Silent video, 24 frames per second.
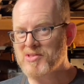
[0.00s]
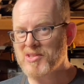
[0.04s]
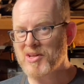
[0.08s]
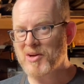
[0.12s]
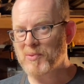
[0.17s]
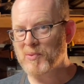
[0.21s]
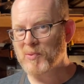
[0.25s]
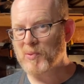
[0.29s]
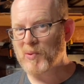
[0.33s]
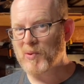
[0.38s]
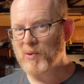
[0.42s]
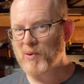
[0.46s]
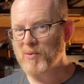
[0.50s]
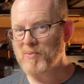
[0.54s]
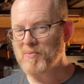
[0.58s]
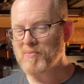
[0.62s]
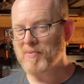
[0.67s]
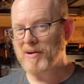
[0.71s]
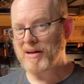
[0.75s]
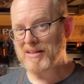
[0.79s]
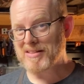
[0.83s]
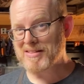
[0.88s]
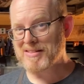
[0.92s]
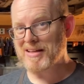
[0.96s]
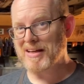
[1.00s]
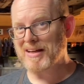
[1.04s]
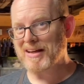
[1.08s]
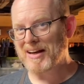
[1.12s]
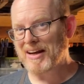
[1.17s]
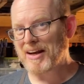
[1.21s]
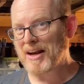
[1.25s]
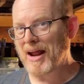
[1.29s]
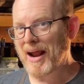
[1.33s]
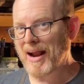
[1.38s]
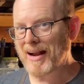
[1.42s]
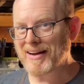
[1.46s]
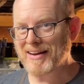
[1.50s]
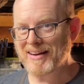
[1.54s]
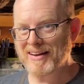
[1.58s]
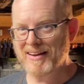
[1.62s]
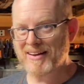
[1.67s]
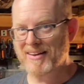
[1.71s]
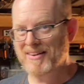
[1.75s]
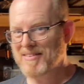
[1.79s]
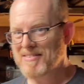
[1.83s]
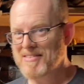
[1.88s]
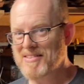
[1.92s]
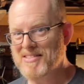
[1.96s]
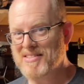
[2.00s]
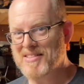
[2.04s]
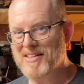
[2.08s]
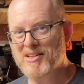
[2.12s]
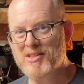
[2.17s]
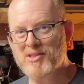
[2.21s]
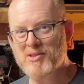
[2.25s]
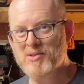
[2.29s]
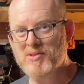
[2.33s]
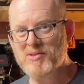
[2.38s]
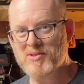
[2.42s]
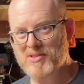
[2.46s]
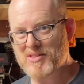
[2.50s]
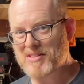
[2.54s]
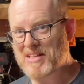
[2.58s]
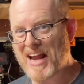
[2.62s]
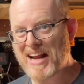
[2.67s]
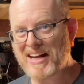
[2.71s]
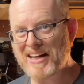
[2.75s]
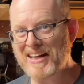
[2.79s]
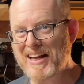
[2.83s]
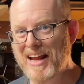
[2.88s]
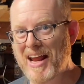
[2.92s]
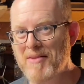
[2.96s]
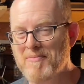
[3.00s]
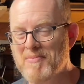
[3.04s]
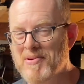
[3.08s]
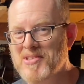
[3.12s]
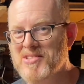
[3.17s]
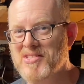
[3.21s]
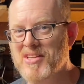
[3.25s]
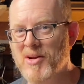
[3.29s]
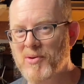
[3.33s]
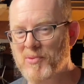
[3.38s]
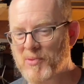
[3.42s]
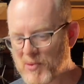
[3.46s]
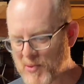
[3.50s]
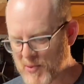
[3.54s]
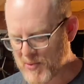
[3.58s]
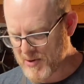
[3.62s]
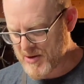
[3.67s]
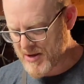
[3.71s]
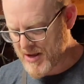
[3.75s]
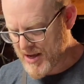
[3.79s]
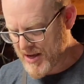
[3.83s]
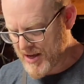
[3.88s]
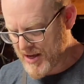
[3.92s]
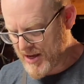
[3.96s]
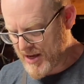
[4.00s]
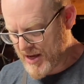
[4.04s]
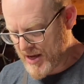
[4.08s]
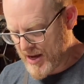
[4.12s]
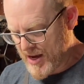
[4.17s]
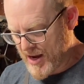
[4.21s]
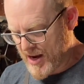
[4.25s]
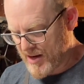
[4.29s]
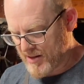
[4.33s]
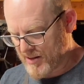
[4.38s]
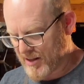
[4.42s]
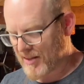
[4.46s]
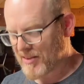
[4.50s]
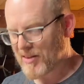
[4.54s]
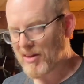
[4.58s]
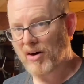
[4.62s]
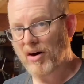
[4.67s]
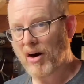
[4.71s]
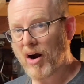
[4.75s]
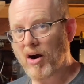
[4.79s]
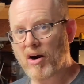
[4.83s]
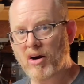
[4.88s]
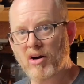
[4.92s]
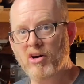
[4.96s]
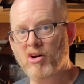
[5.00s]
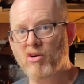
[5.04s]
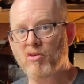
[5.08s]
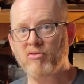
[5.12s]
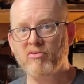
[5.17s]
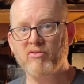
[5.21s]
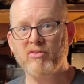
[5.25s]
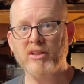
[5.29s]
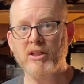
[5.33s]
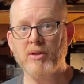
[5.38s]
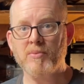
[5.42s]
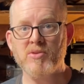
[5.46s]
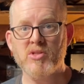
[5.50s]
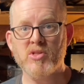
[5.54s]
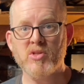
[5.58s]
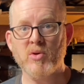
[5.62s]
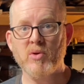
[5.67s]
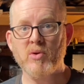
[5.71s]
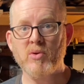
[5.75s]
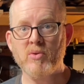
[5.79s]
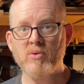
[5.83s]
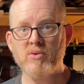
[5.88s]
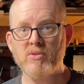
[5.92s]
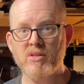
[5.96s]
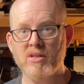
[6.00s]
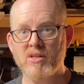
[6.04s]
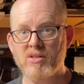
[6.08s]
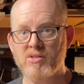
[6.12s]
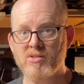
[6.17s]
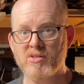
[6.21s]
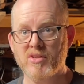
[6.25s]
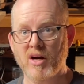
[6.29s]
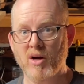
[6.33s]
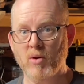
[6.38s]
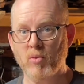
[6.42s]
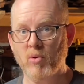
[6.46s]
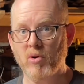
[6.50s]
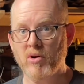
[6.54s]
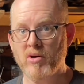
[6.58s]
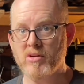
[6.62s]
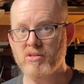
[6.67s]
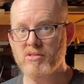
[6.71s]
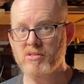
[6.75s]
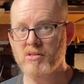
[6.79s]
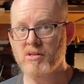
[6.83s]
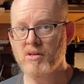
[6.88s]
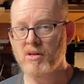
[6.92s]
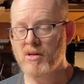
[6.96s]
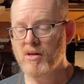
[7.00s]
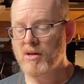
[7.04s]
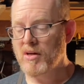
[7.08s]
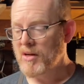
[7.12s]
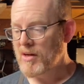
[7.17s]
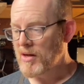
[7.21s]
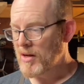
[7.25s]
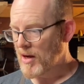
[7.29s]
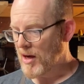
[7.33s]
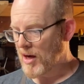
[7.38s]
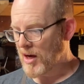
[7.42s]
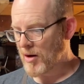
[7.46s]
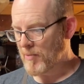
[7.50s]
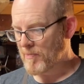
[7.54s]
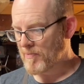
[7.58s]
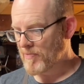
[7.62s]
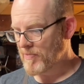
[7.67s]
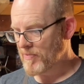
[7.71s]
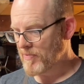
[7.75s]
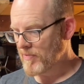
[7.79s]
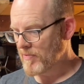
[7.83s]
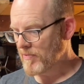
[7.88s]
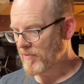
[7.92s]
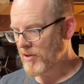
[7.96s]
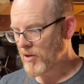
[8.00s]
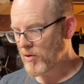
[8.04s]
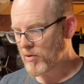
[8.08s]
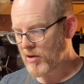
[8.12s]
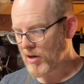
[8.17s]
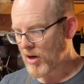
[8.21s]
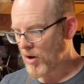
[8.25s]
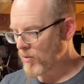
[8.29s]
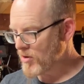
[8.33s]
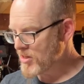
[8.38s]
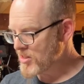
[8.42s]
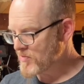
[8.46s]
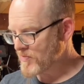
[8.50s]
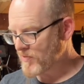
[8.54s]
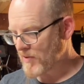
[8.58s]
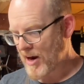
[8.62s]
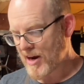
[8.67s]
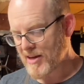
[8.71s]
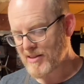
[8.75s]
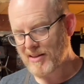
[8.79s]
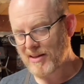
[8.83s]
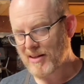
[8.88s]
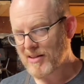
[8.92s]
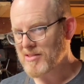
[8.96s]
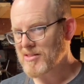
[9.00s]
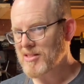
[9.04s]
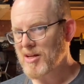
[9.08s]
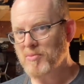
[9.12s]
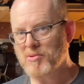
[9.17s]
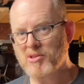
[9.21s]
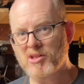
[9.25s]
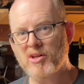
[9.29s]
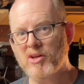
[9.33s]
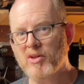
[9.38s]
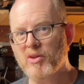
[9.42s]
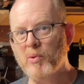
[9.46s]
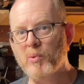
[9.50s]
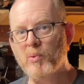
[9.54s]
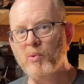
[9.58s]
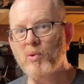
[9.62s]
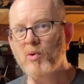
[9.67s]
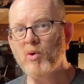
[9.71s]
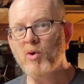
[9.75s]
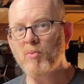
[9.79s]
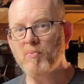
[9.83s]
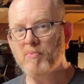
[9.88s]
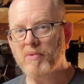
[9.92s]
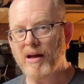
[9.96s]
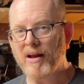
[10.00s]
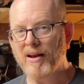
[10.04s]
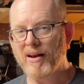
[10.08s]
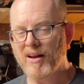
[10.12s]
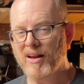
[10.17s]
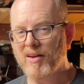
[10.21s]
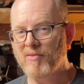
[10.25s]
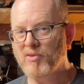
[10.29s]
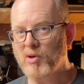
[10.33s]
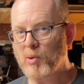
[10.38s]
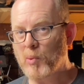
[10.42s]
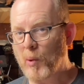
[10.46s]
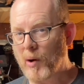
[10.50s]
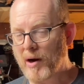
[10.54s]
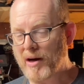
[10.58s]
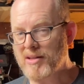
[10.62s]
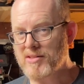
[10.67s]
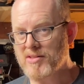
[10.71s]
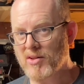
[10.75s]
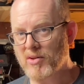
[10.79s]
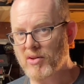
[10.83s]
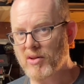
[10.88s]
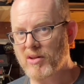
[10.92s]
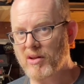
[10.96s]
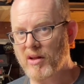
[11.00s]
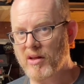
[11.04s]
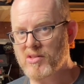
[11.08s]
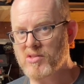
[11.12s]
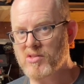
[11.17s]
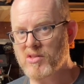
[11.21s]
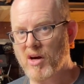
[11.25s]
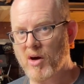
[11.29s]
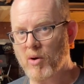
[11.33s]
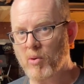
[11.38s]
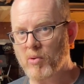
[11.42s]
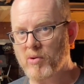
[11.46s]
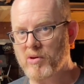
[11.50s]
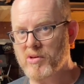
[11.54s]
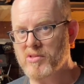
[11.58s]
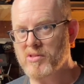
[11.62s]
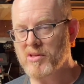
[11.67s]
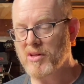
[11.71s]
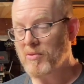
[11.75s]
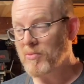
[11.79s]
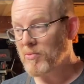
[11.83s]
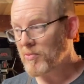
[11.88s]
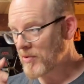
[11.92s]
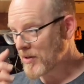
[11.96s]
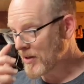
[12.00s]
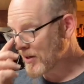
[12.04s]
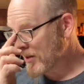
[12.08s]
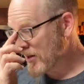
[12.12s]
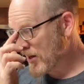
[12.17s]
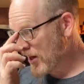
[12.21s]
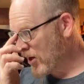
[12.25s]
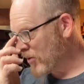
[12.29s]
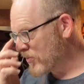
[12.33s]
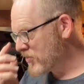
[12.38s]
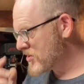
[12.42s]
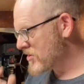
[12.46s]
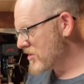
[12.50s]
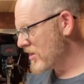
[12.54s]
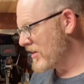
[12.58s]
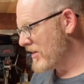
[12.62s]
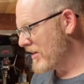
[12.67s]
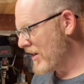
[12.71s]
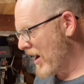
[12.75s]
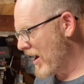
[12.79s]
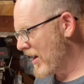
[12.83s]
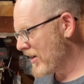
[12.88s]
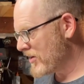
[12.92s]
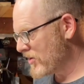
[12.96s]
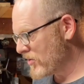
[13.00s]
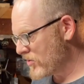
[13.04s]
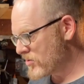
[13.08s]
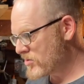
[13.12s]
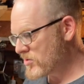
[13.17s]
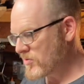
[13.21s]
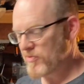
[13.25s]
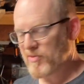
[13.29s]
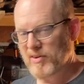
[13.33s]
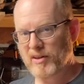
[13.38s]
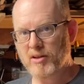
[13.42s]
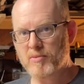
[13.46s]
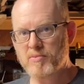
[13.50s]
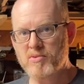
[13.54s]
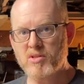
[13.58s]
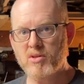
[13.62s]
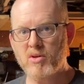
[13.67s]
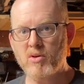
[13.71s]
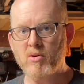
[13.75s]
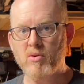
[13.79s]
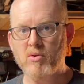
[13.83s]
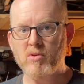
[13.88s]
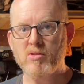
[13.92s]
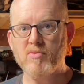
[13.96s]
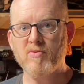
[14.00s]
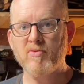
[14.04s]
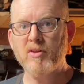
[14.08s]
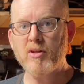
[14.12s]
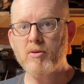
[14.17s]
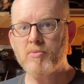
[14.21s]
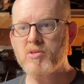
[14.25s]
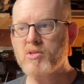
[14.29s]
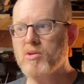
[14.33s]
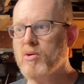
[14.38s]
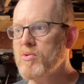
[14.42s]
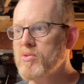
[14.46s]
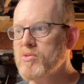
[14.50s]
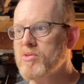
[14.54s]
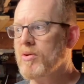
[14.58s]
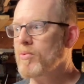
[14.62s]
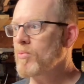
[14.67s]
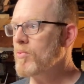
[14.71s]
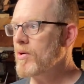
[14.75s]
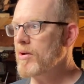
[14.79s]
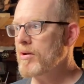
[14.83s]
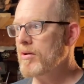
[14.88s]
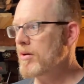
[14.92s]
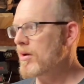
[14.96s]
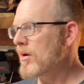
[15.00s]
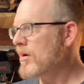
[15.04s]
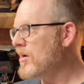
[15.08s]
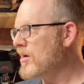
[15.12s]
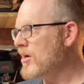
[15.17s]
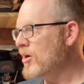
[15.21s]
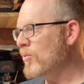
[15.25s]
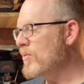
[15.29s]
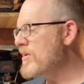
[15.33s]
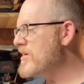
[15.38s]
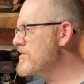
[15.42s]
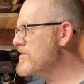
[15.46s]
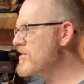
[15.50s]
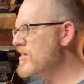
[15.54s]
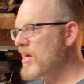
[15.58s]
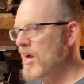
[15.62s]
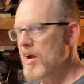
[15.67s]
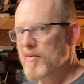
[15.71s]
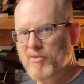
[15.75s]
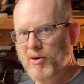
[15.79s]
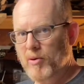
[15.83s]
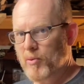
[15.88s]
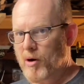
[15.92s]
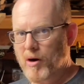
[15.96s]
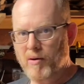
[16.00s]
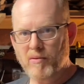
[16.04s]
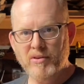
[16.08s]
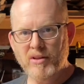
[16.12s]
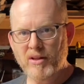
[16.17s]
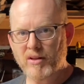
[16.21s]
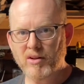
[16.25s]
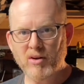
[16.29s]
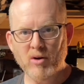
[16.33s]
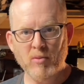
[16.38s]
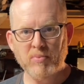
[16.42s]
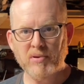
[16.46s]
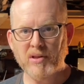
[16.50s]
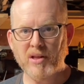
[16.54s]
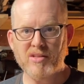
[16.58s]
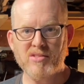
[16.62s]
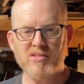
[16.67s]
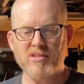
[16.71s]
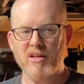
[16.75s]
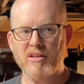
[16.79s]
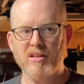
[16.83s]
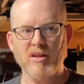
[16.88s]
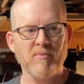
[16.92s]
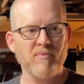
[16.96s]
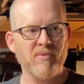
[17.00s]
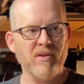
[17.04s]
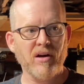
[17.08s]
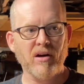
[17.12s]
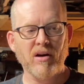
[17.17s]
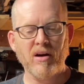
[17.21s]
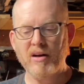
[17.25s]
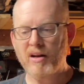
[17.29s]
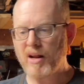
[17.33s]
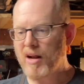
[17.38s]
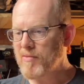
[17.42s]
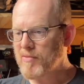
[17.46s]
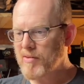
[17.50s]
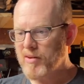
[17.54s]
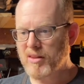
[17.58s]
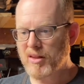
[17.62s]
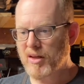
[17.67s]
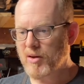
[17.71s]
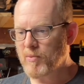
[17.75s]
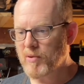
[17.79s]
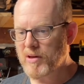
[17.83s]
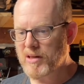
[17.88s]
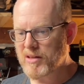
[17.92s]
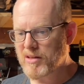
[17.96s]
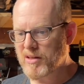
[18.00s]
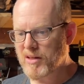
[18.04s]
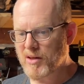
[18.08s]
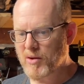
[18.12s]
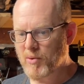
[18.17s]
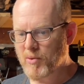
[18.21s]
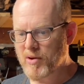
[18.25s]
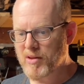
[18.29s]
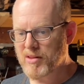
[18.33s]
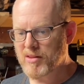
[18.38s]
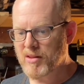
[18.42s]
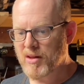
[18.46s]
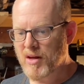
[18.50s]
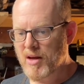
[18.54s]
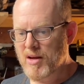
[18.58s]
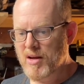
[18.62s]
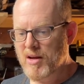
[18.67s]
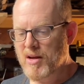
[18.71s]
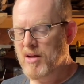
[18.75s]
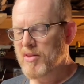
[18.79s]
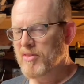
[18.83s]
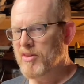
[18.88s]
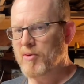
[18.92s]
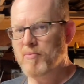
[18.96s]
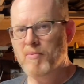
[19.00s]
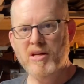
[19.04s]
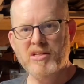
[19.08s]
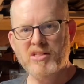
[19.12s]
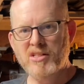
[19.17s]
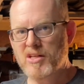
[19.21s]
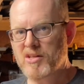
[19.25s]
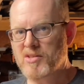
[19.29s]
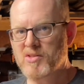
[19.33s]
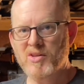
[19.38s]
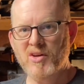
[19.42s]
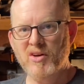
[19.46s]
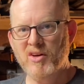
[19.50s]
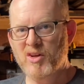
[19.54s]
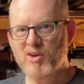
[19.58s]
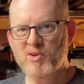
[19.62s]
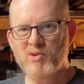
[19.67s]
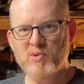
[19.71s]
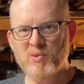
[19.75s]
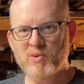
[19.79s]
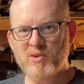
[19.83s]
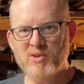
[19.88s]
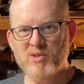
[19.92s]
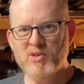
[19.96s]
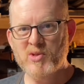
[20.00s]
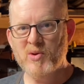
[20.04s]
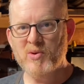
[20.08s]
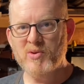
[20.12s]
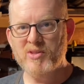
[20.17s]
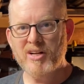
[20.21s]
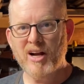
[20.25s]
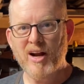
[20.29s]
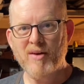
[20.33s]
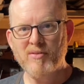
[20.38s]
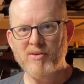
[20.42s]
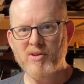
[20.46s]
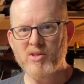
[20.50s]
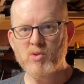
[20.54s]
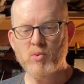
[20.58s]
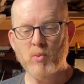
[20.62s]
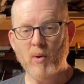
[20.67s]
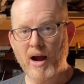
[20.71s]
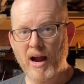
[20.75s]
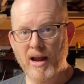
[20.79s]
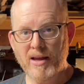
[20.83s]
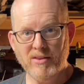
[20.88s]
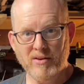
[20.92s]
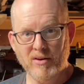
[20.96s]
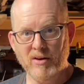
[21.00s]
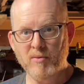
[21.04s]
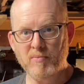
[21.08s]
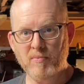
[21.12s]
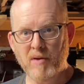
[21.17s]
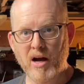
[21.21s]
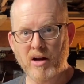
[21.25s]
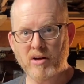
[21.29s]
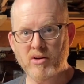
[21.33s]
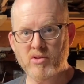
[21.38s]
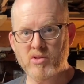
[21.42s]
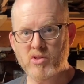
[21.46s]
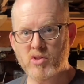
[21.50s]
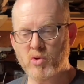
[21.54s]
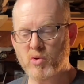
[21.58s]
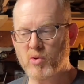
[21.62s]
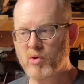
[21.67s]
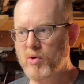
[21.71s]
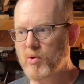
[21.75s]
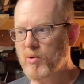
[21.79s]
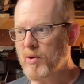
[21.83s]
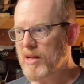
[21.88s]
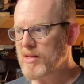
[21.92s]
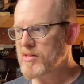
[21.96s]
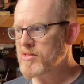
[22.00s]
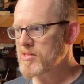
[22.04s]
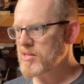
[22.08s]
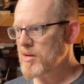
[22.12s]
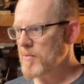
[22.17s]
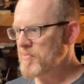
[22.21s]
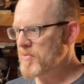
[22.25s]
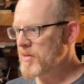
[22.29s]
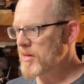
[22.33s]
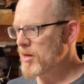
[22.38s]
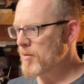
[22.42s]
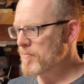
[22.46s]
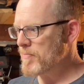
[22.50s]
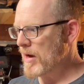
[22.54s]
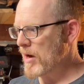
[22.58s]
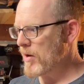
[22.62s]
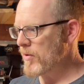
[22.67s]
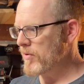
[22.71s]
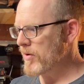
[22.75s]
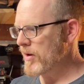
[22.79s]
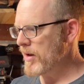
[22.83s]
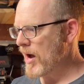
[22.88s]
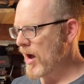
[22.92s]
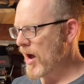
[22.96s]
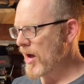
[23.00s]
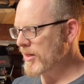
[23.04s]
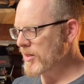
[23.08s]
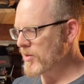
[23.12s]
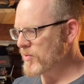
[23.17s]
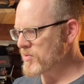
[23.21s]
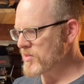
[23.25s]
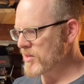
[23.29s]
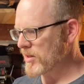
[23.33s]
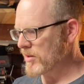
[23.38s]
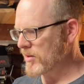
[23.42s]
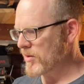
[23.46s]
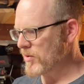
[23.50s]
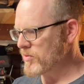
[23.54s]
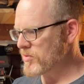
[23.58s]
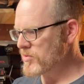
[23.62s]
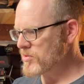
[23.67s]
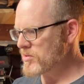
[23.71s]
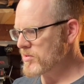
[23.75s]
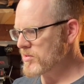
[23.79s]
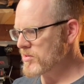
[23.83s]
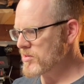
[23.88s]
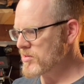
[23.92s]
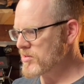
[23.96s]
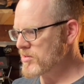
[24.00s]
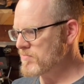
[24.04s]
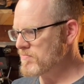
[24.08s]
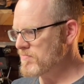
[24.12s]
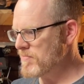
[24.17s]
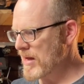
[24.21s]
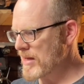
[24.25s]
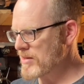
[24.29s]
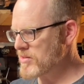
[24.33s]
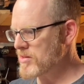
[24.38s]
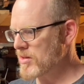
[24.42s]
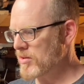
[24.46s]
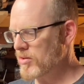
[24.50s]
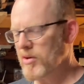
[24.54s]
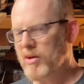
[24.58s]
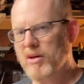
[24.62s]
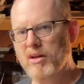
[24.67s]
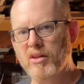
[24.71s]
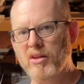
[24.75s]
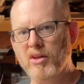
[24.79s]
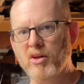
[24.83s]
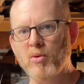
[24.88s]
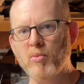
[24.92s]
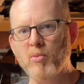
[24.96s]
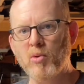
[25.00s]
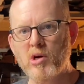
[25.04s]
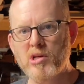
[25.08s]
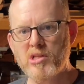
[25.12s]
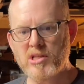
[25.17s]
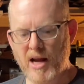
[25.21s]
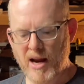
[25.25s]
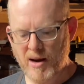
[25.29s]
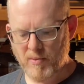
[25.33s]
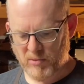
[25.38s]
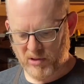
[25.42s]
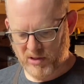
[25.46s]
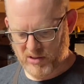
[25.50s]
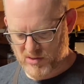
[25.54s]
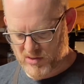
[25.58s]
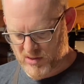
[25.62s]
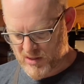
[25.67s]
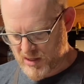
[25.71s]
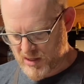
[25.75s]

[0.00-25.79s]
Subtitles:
rule, but it's like a 96, 98% rule that there are no Phillips screws in Star Wars. You can always find the exception to the rule, but if you want it to look like Star Wars, it really helps to not use Phillips screws. Phillips screws are what we see everywhere with the little plus on them. They're on everything we deal with. They're much easier to use with a screwdriver is why. They're a modern screw, and something about not using those just makes it look a little more timeless.